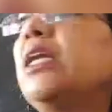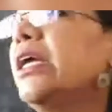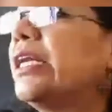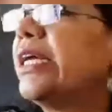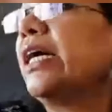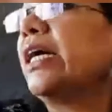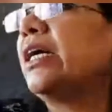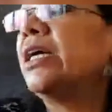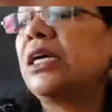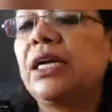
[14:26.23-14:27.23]
in
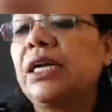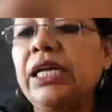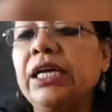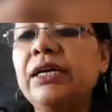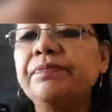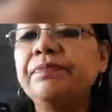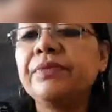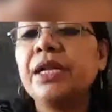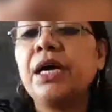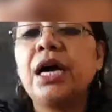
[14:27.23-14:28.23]
India. Yeah?
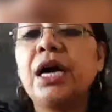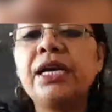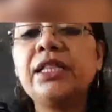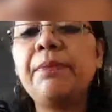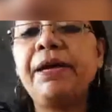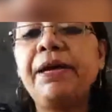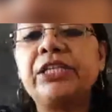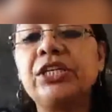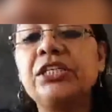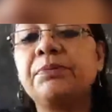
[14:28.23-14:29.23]
Another
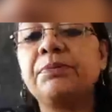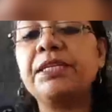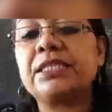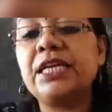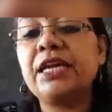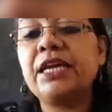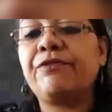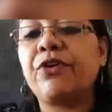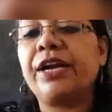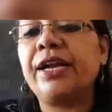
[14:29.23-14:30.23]
patient may
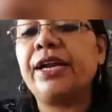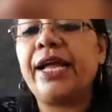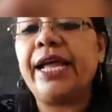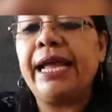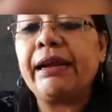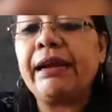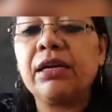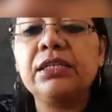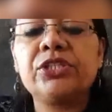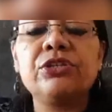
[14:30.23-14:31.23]
seek for an
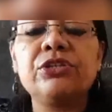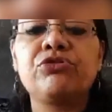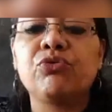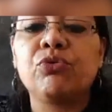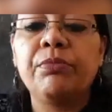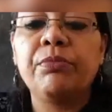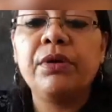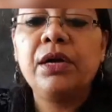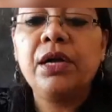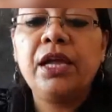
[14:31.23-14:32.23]
air-conditioned room
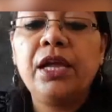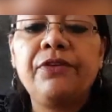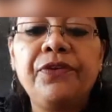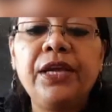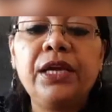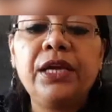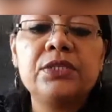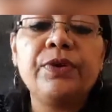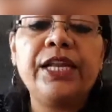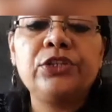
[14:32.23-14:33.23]
if he
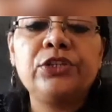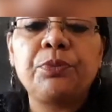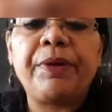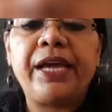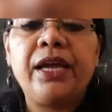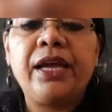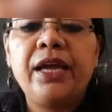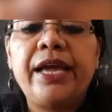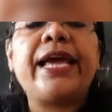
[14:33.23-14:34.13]
is willing to pay